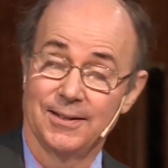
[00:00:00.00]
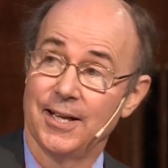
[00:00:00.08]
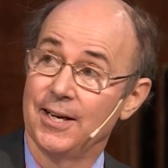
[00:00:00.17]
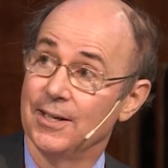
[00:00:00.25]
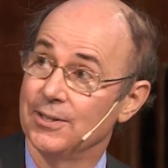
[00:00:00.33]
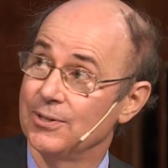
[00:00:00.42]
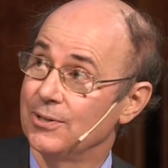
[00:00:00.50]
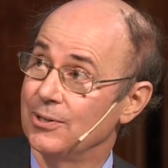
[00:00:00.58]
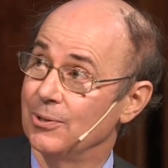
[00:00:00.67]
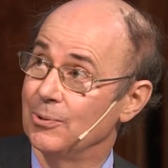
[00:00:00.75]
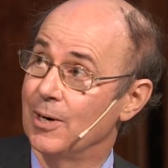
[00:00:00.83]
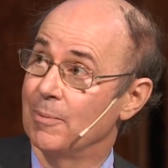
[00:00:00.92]
led us
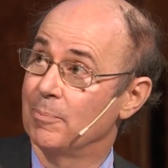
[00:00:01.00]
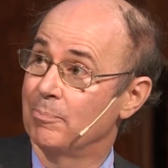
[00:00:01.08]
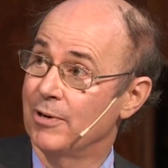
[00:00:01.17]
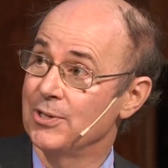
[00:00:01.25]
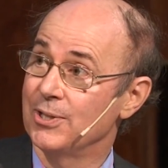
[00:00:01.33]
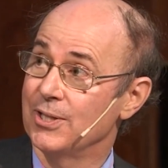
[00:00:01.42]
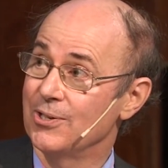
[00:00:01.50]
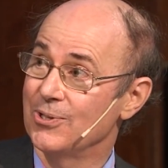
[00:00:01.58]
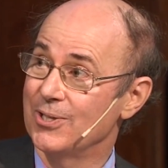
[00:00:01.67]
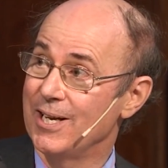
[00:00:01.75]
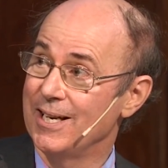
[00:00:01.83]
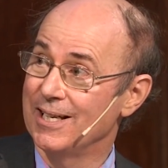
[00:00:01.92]
to our present
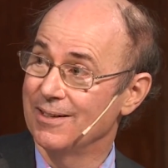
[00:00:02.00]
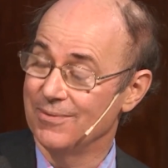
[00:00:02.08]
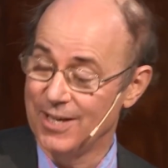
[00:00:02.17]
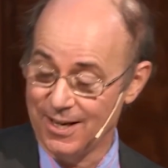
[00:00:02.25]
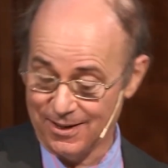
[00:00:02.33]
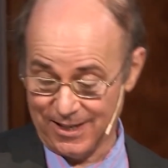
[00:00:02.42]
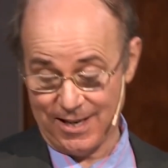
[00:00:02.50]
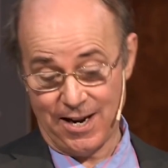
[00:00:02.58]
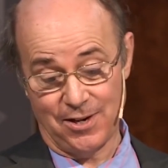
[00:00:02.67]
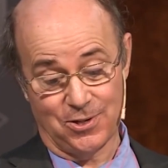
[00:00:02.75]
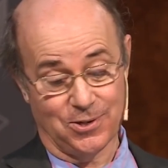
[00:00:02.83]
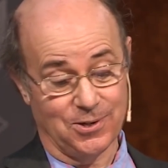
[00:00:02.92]
understanding of
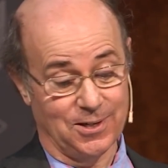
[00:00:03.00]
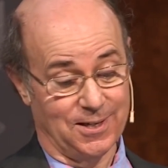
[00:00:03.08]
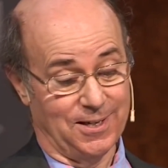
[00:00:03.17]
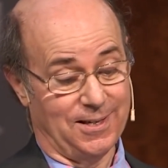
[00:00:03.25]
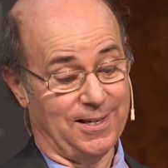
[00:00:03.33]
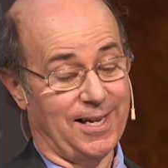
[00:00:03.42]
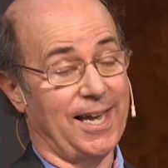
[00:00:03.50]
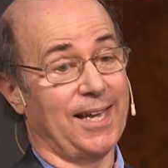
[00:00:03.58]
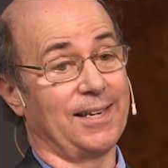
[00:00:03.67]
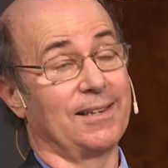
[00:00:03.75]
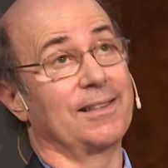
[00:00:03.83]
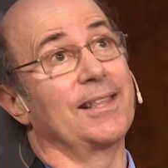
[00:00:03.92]
nature,
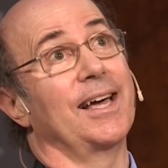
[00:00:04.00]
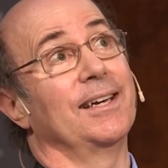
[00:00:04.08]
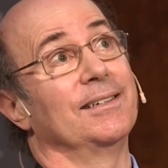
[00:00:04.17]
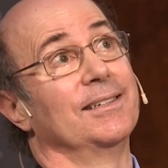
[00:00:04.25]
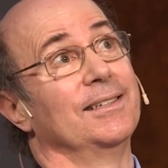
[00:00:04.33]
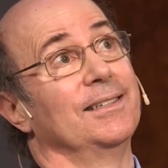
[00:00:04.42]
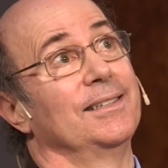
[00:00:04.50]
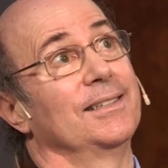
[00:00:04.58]
and that